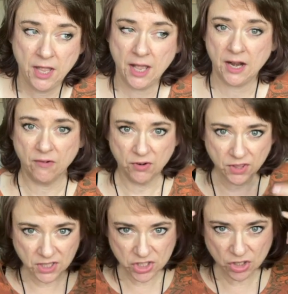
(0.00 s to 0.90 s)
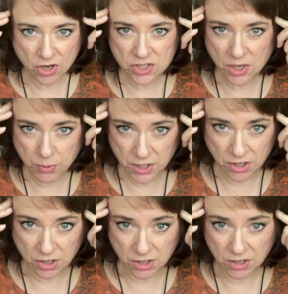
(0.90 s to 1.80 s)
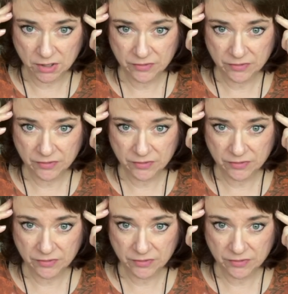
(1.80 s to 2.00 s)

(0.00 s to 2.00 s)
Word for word: And everything starts up here.